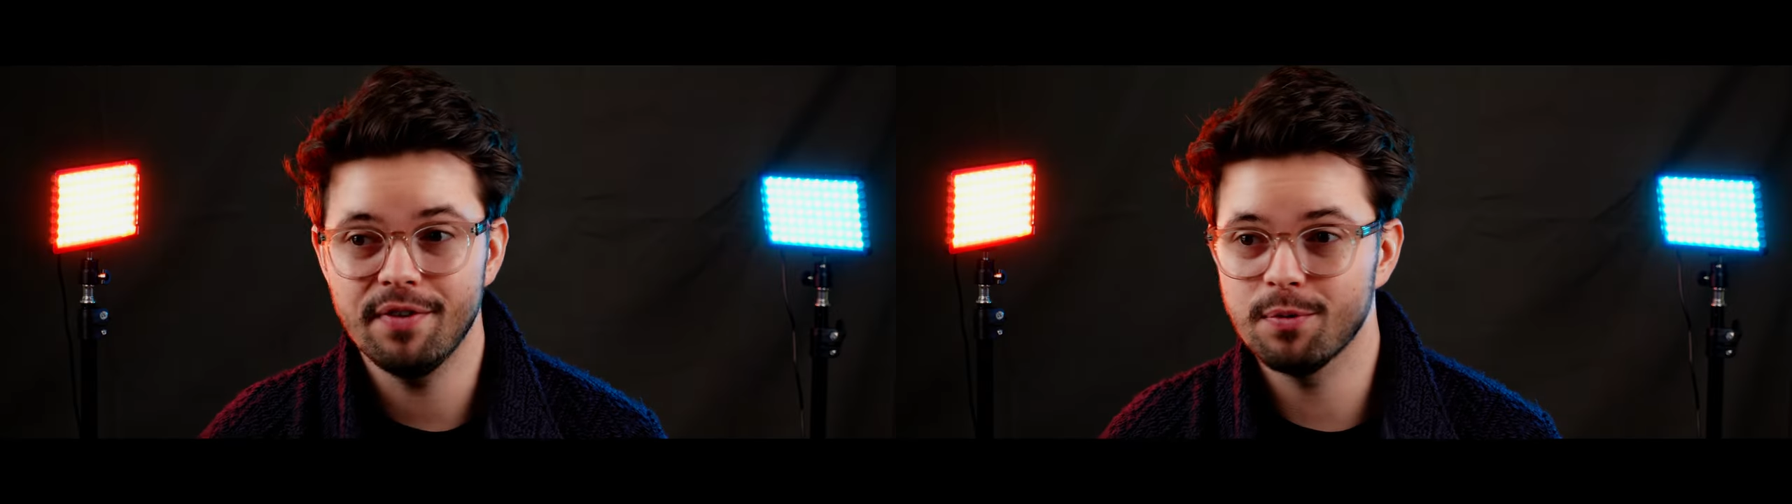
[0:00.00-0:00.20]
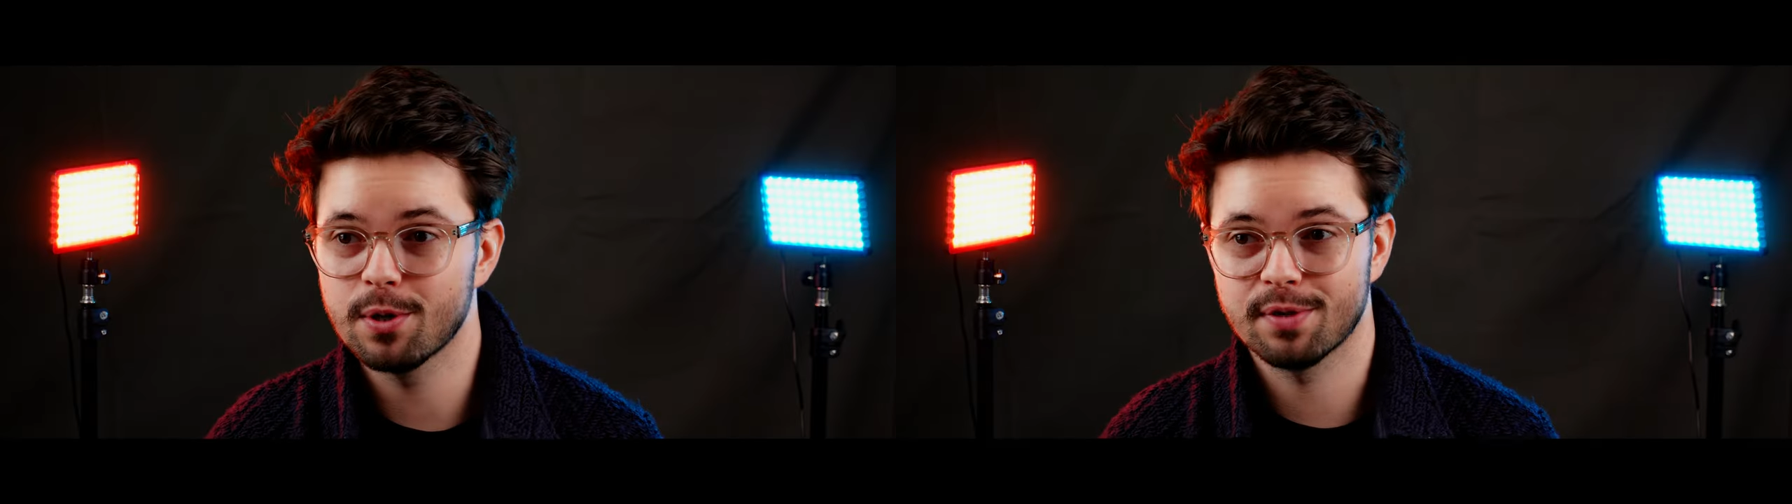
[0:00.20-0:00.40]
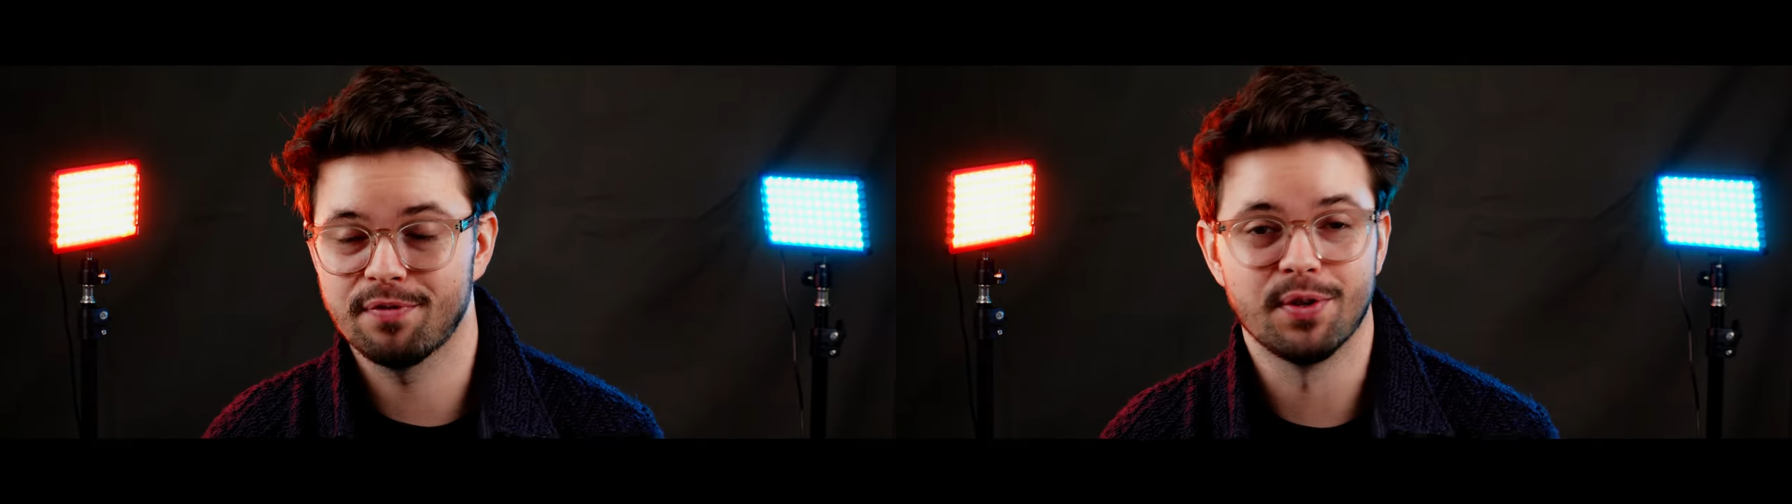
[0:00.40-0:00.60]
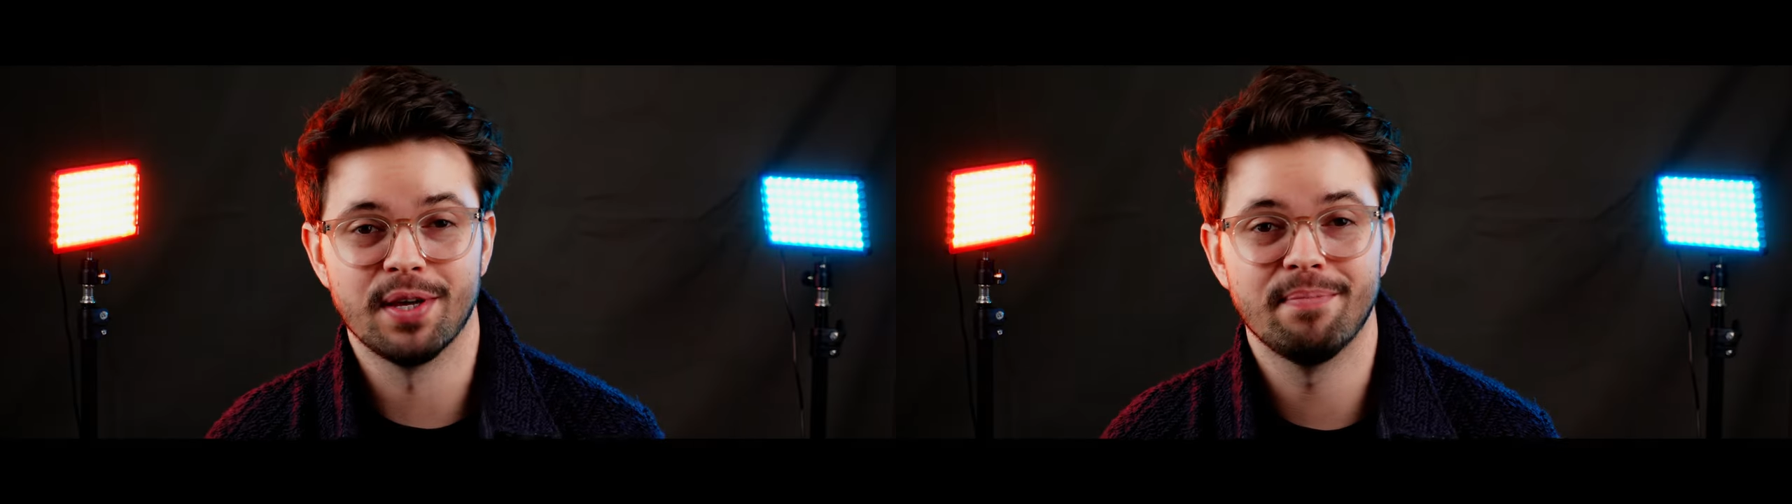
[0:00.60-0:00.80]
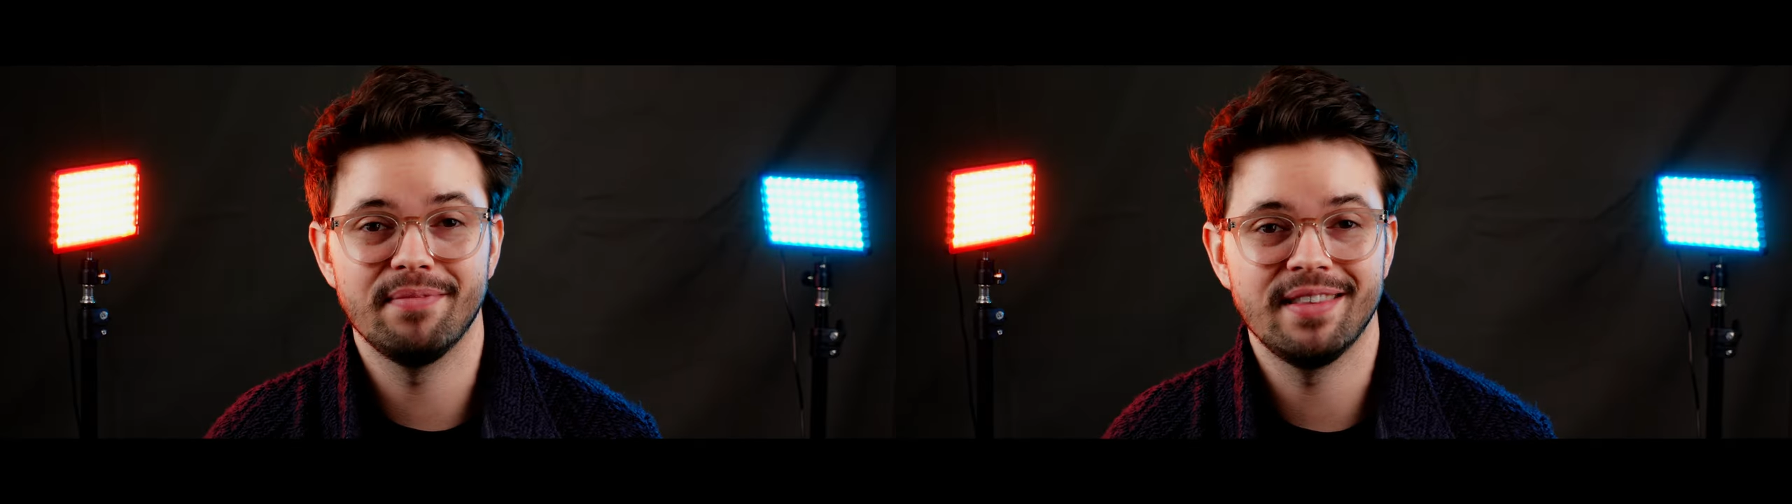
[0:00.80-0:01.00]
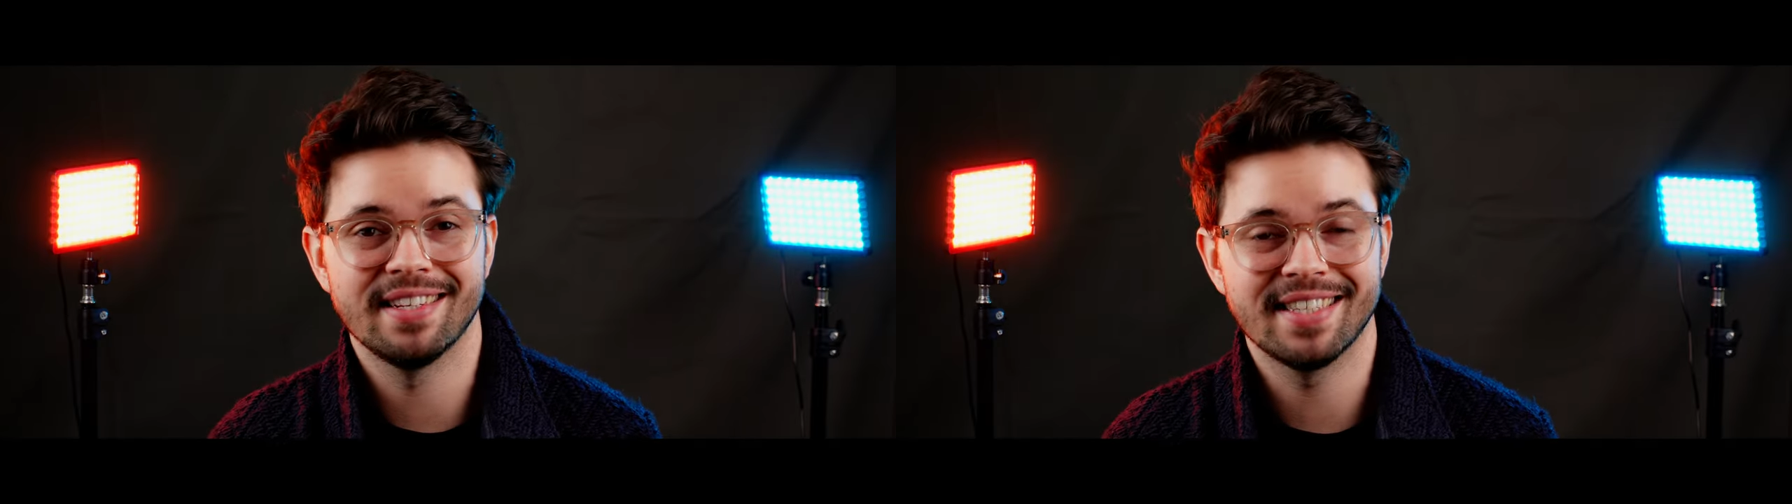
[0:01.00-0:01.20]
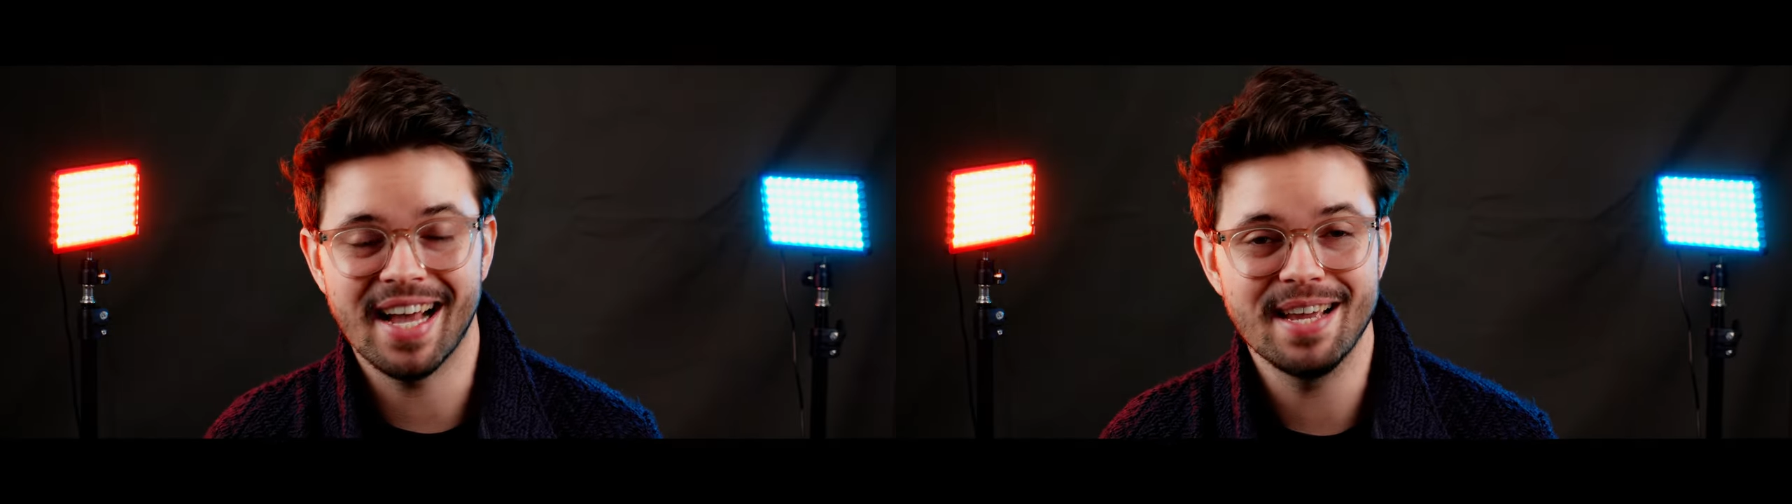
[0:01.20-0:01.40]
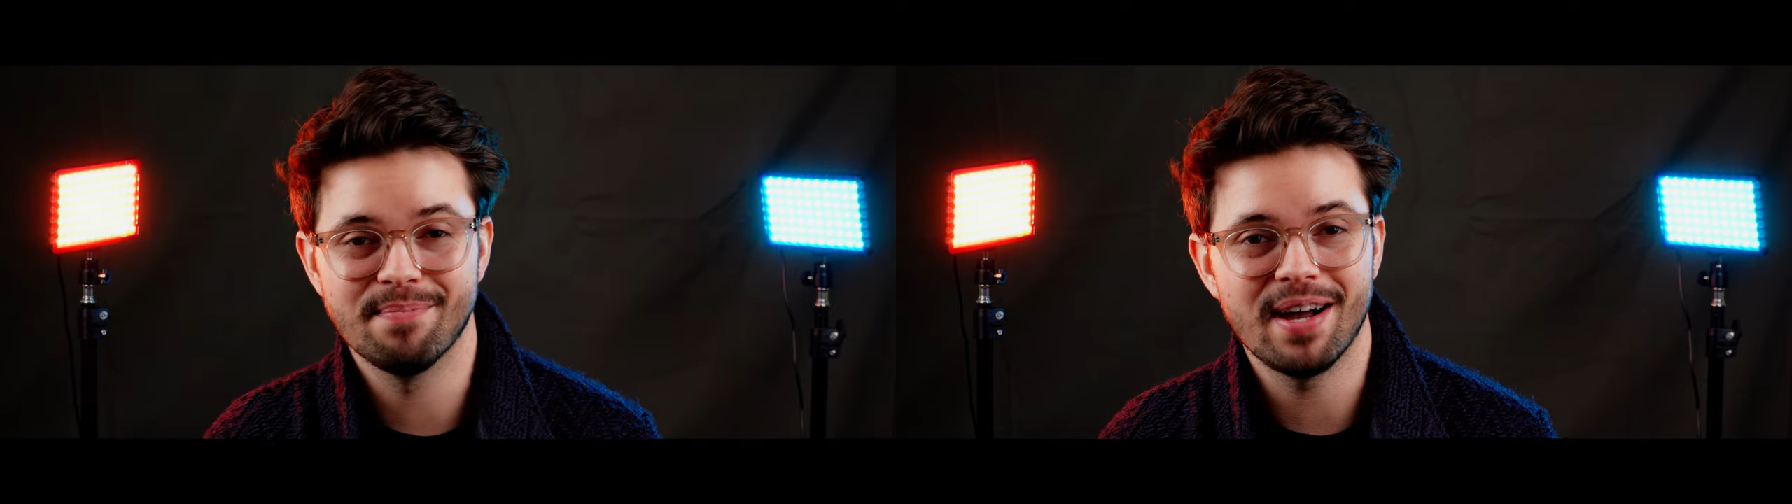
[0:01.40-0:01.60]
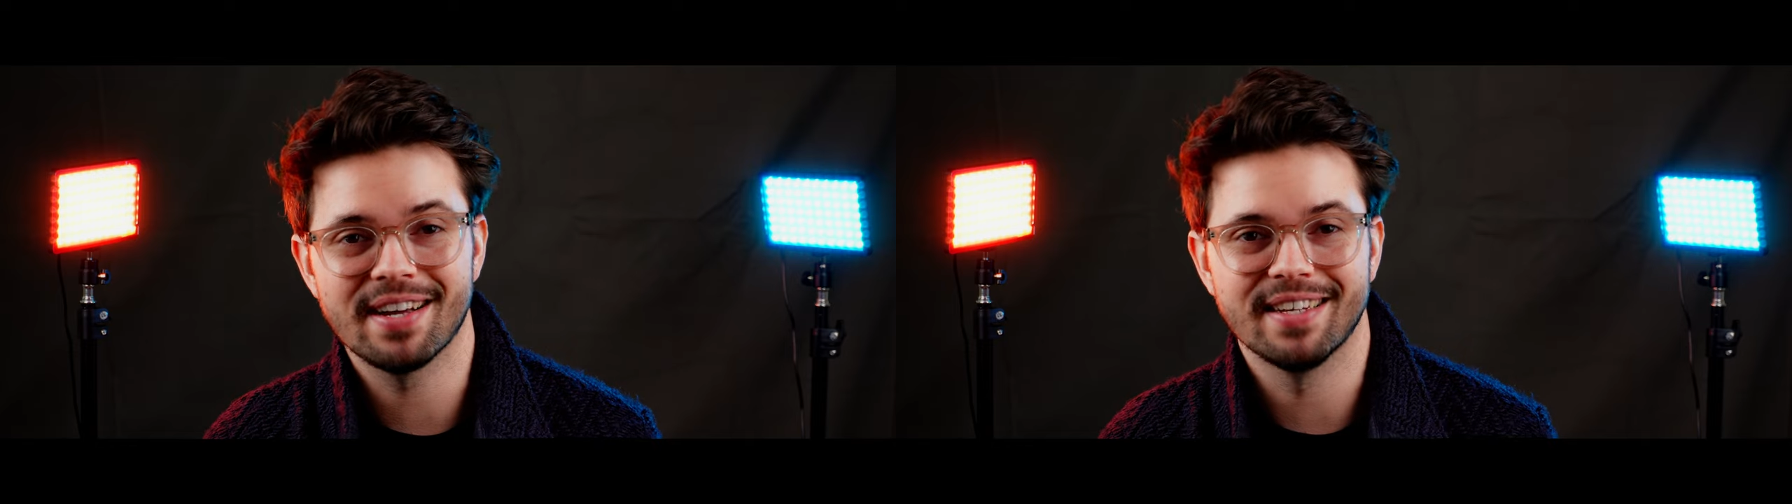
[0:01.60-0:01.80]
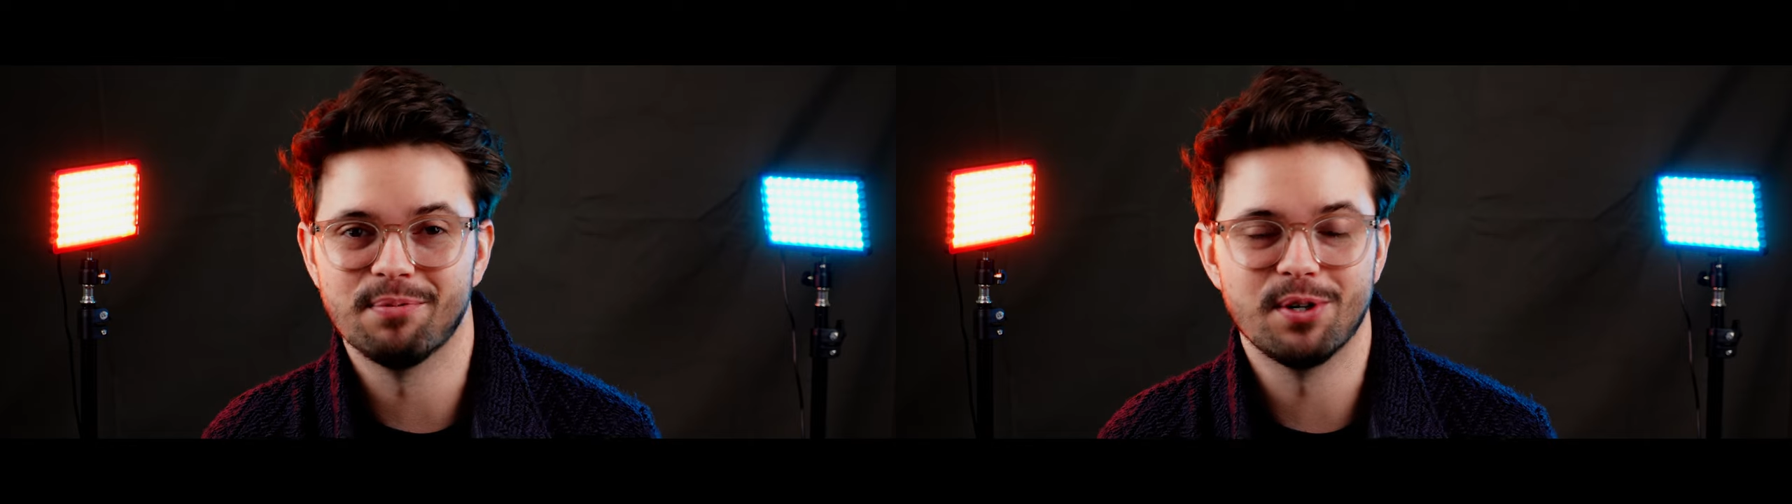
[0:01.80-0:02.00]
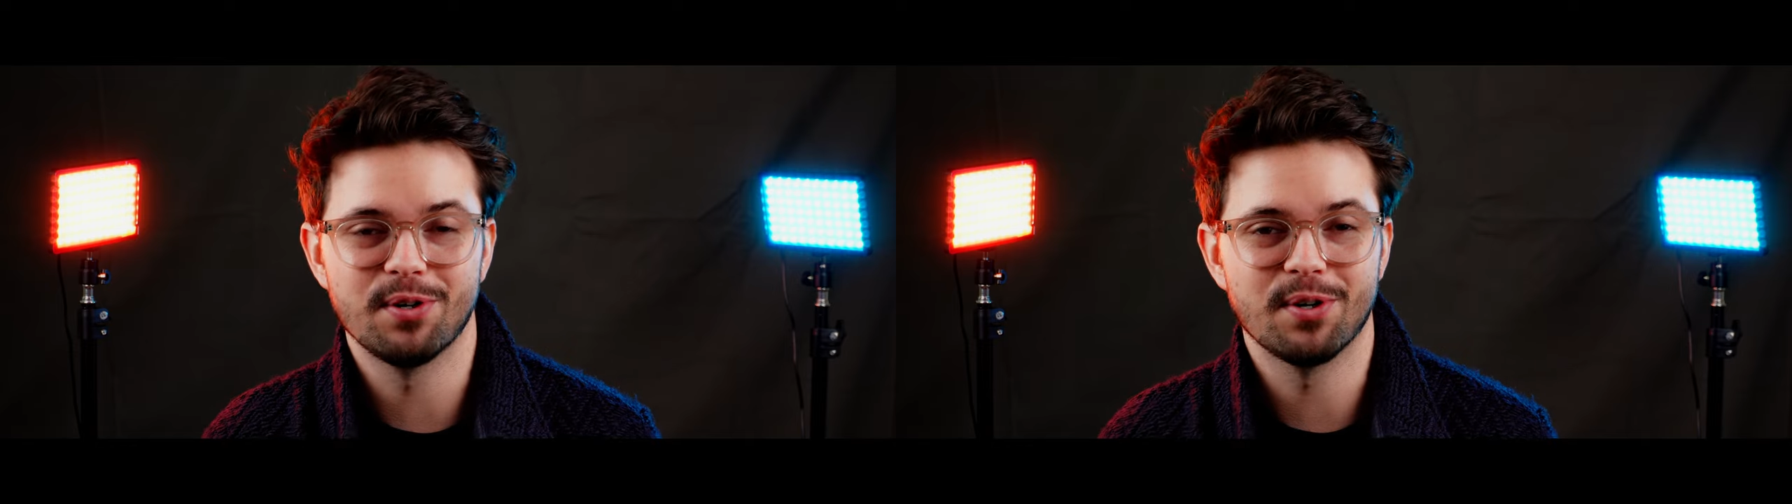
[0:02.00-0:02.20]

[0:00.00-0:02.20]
it wasn't for them, the entire market would look